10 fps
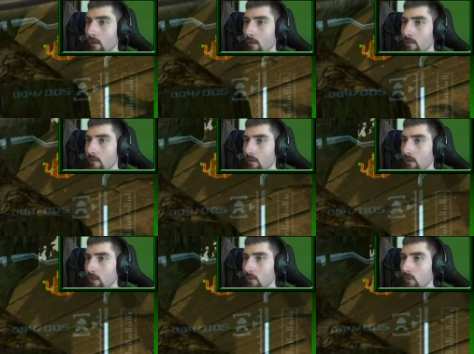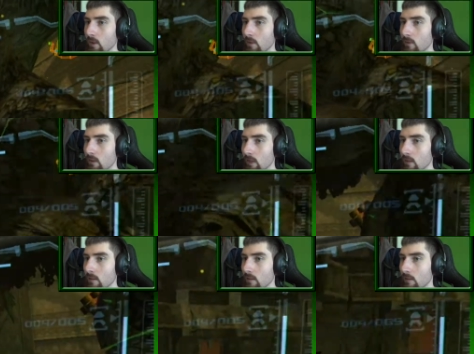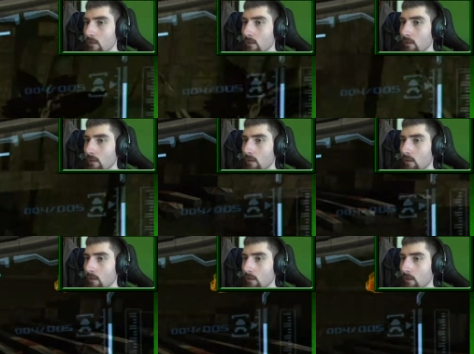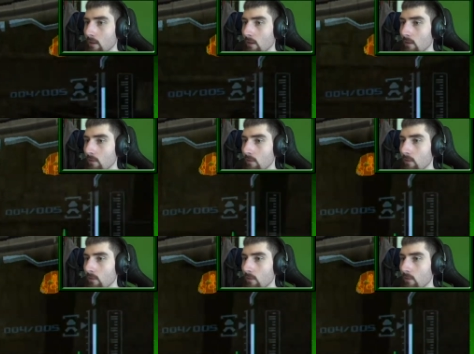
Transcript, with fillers: Is there a thing with the tree? No.